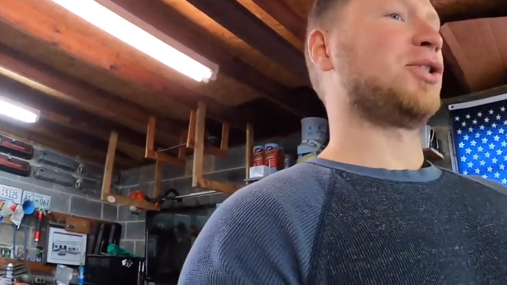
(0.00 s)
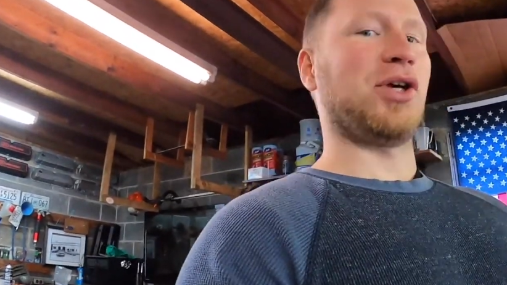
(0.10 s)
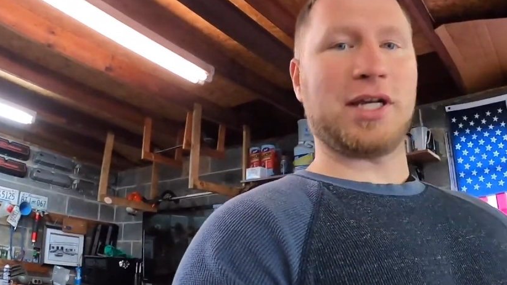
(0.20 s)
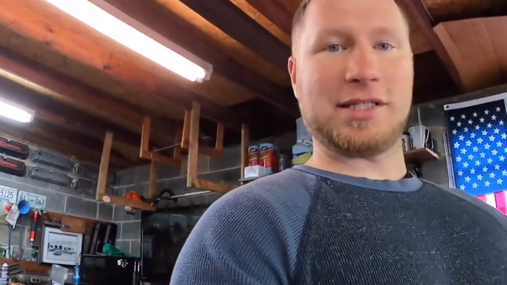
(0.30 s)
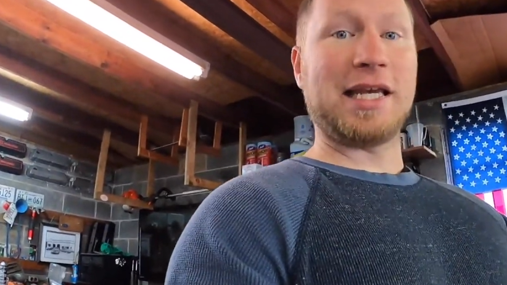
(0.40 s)

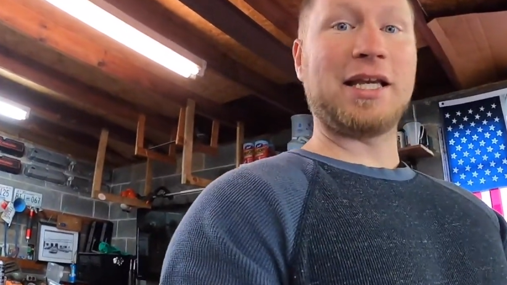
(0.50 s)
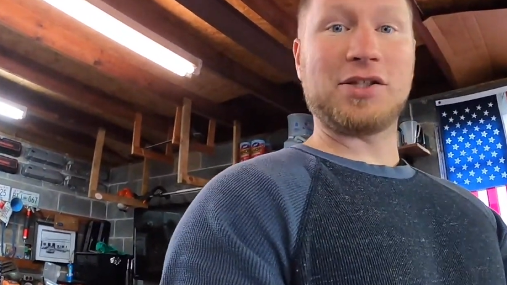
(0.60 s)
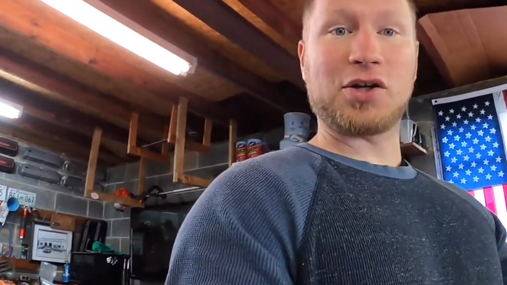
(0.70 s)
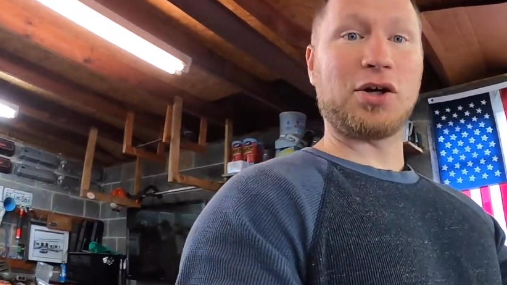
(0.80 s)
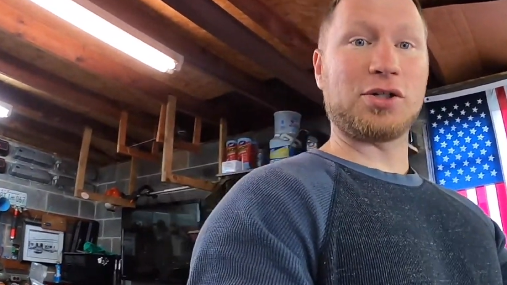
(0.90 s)
so I can take
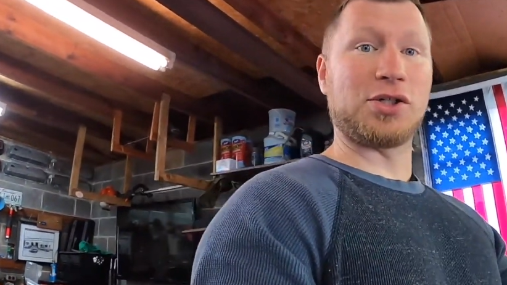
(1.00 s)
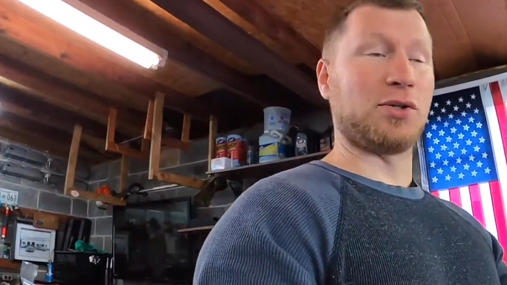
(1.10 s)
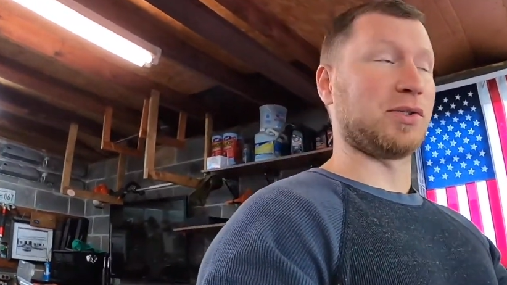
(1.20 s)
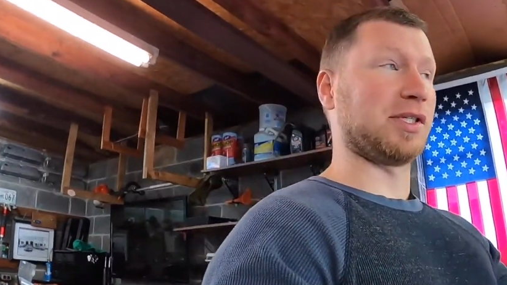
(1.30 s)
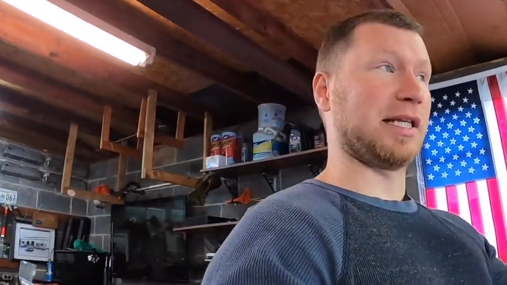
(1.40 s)
it to car
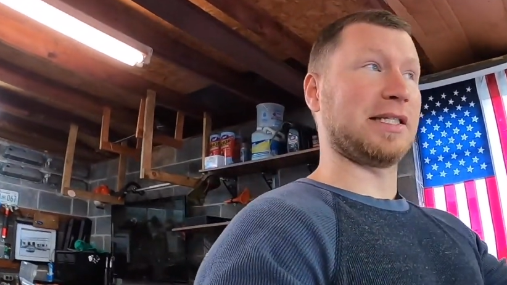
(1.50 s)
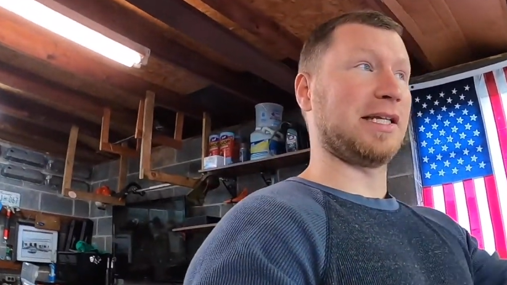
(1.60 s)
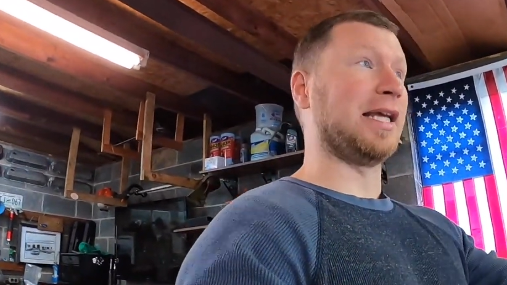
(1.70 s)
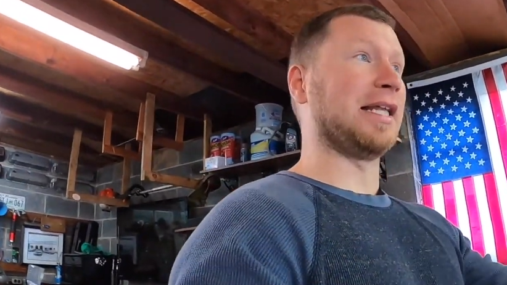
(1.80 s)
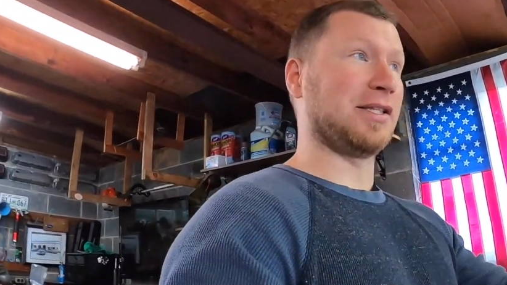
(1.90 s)
shows. That's
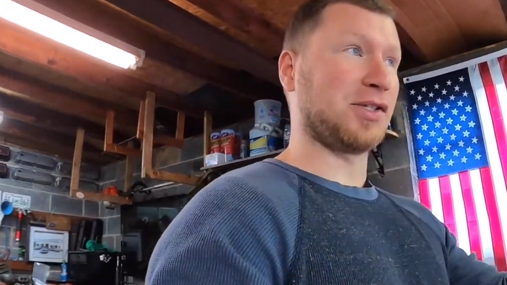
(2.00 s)
it.